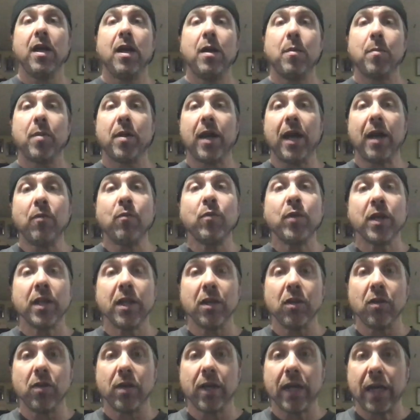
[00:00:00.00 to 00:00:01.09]
But I really
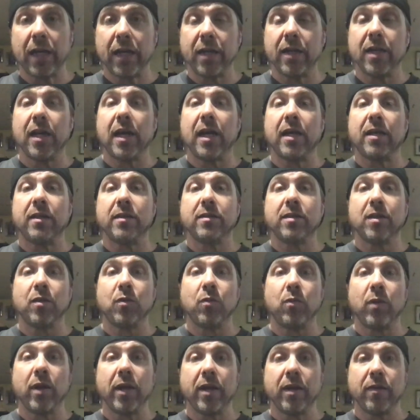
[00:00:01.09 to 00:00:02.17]
look at it as a
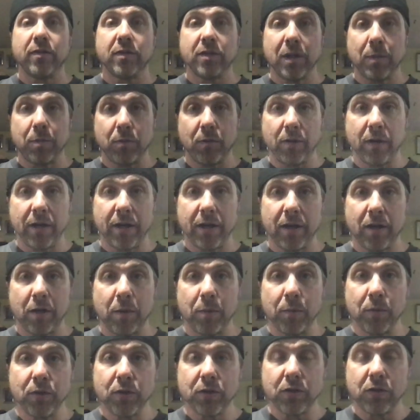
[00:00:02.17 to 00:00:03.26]
way of separating our
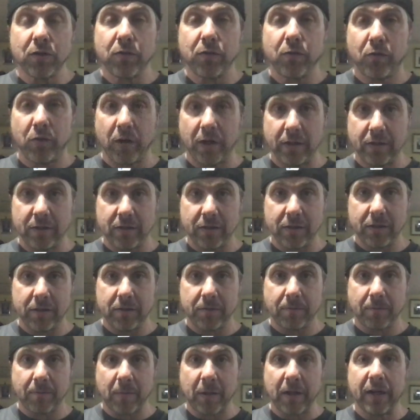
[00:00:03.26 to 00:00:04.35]
musical phrases.
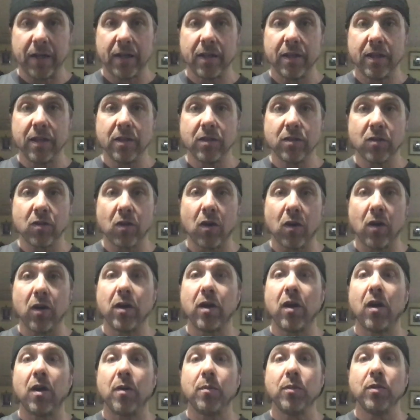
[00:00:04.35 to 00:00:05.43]
And in this song,
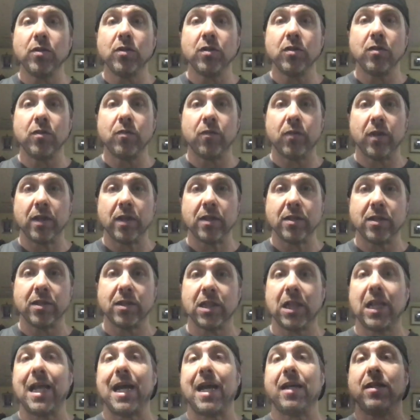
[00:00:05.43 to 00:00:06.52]
our musical phrases
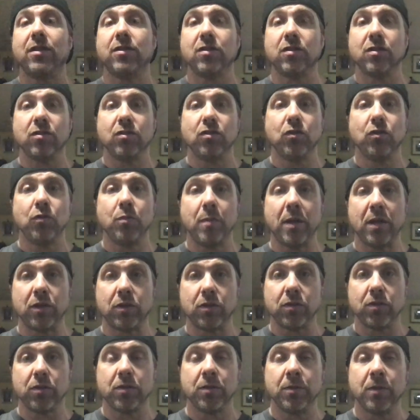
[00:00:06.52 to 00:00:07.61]
last 2
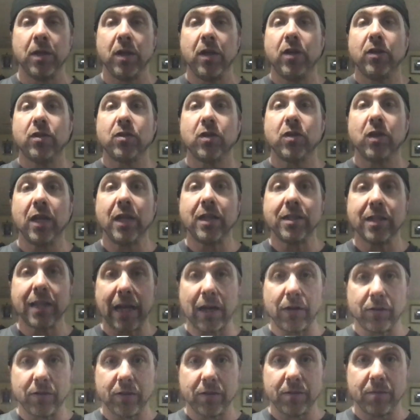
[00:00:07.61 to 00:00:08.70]
measures. So let's
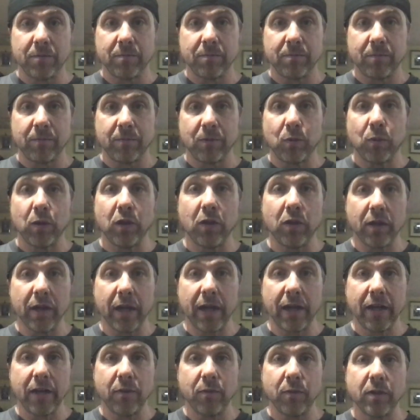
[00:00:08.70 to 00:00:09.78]
count it. We look at
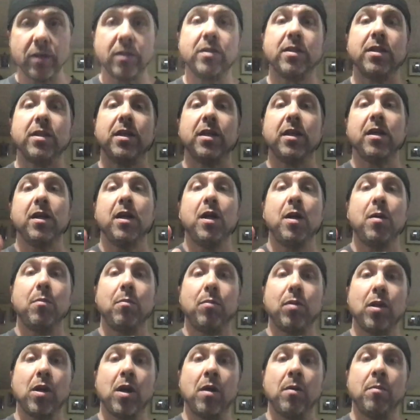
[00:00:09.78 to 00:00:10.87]
it and we see
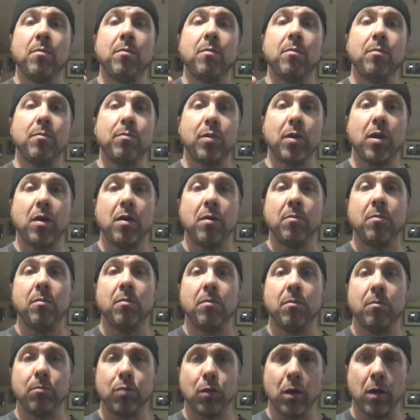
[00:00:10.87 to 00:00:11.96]
plum,
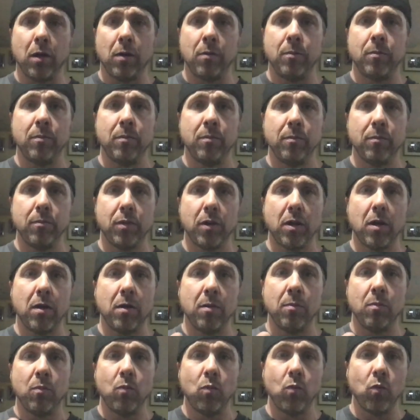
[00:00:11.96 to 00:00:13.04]
plum, plum,
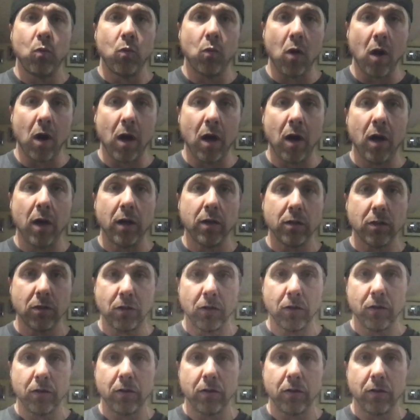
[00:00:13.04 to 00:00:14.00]
plum, watermelon.